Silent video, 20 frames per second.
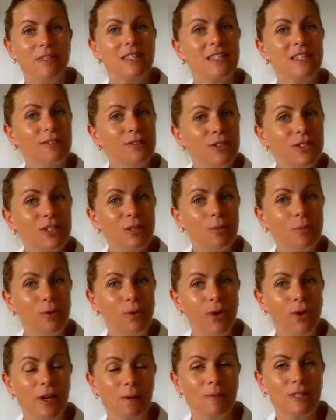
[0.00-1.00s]
still
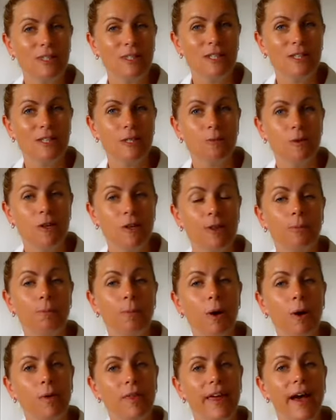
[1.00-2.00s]
supporting Mr. Smith,
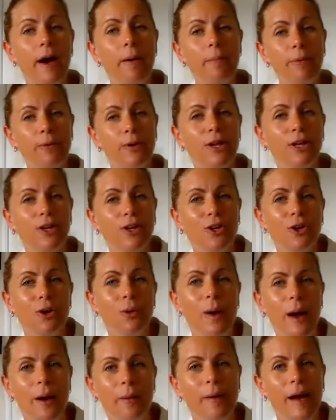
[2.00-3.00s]
but without putting
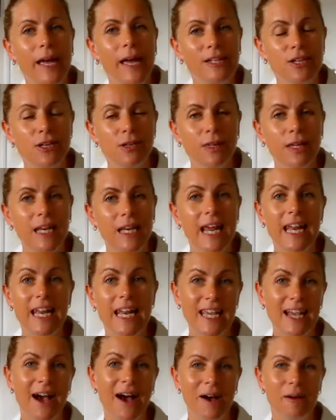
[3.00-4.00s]
you, our angel, in
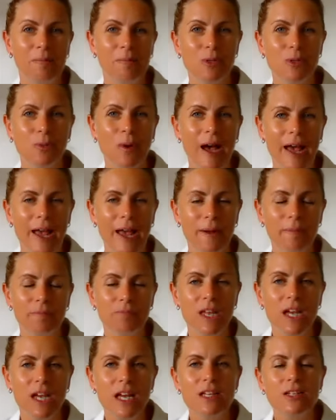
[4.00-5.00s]
any harm's way.
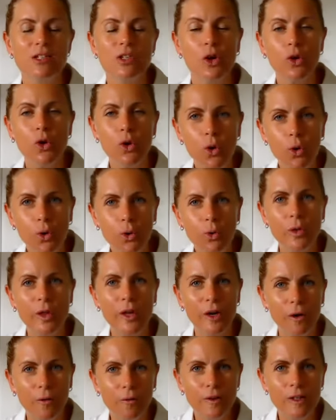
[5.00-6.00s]
So call
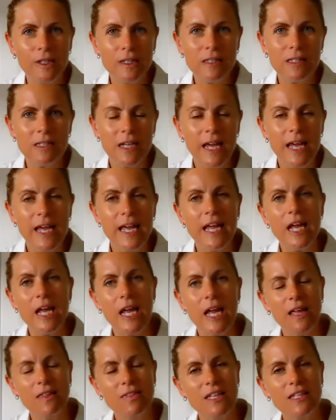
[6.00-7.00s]
the office.
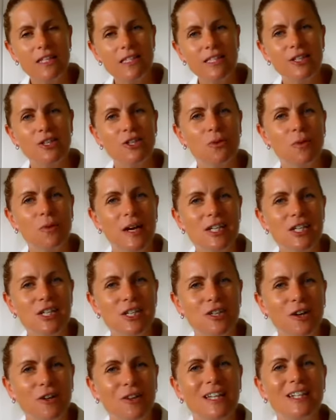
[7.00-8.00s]
In this
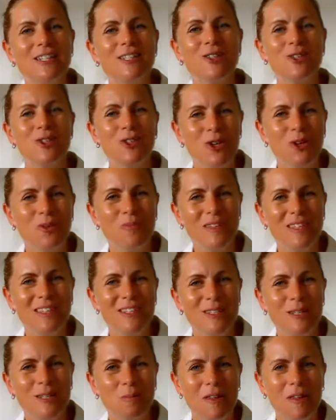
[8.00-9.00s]
situation, though, let's assume
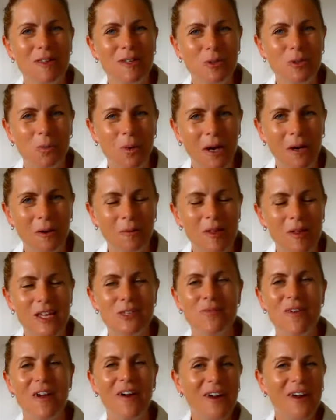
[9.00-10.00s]
Mr. Smith is well.
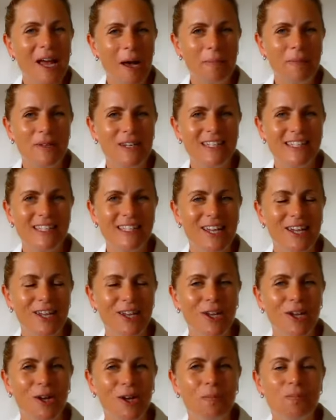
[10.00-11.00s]
He's very happy to see
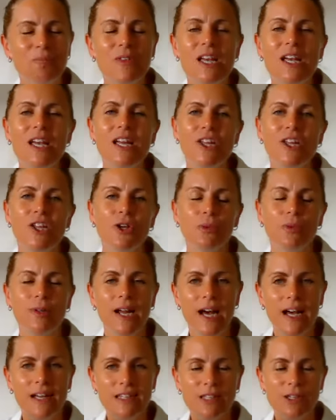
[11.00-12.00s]
you. You would
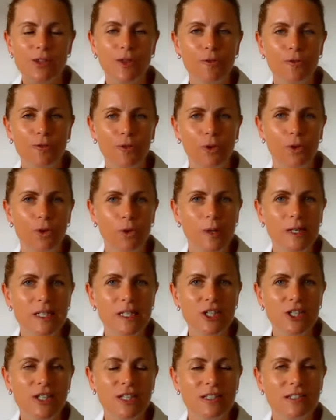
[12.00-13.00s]
ask the 4
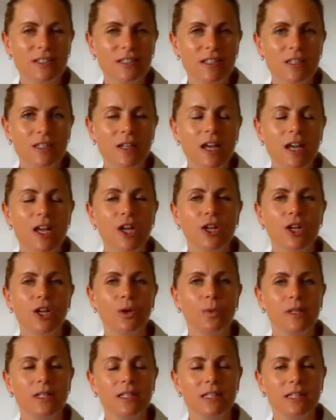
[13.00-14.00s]
questions.
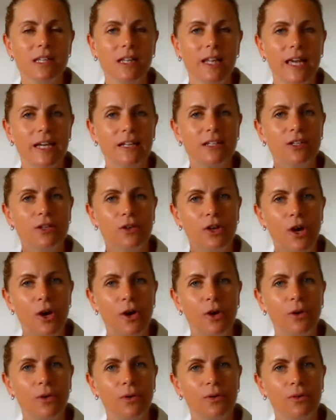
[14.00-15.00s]
You would select
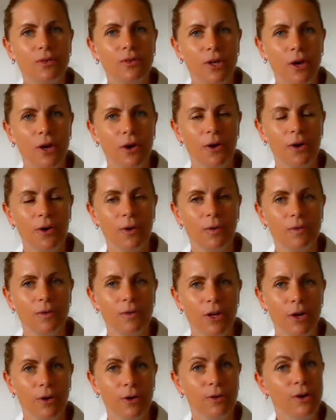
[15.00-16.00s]
no, no,
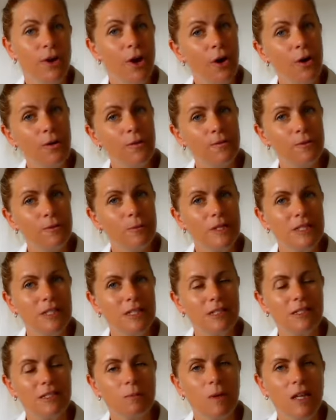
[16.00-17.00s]
no, no for
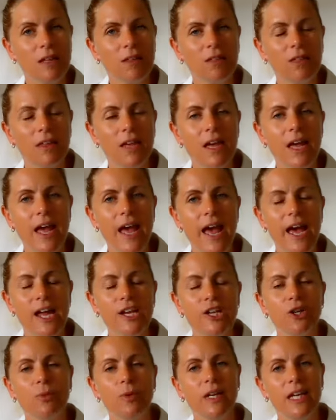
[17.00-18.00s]
Mr. Smith,
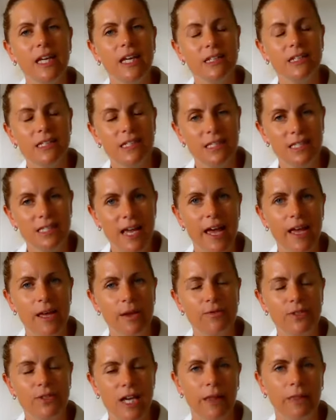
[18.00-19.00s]
and you would hit
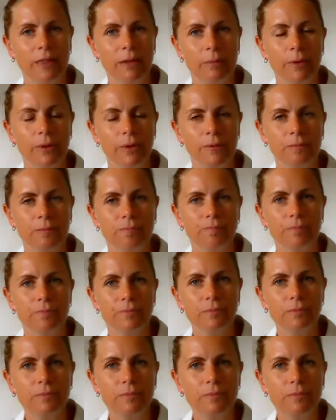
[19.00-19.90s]
save down the bottom.